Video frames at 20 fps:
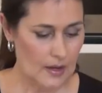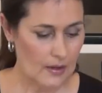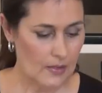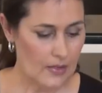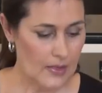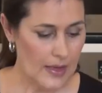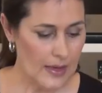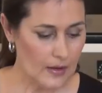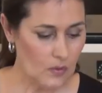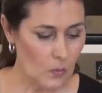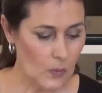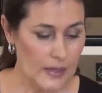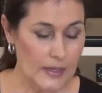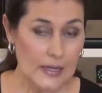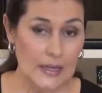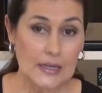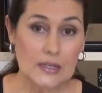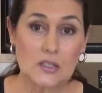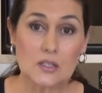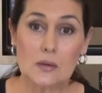Then we
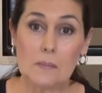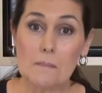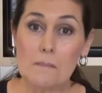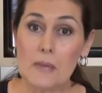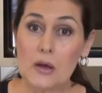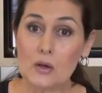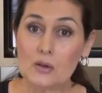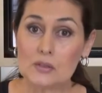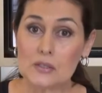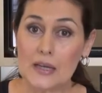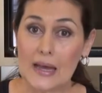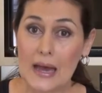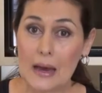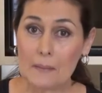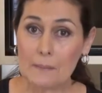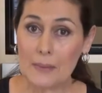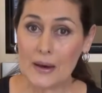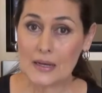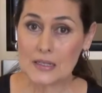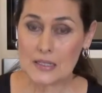need to melt
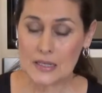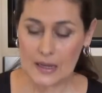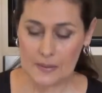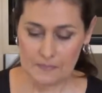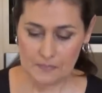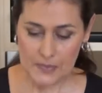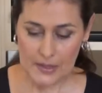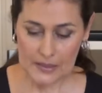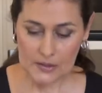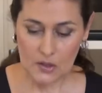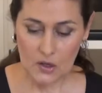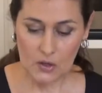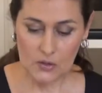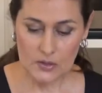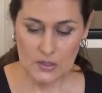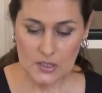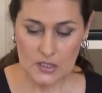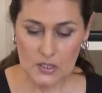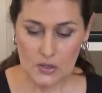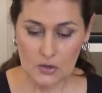our butter and
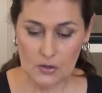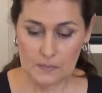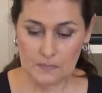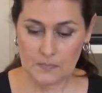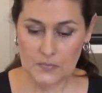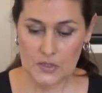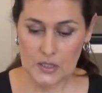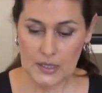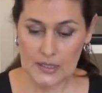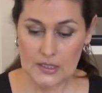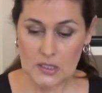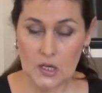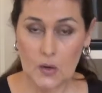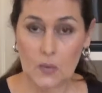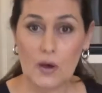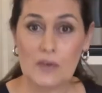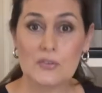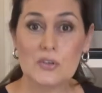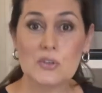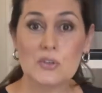golden syrup. So let's
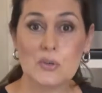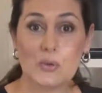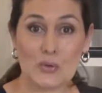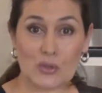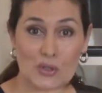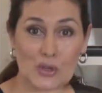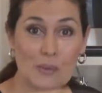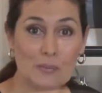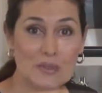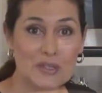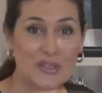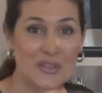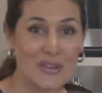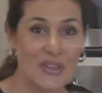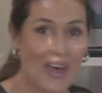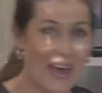go over to the cooktop to do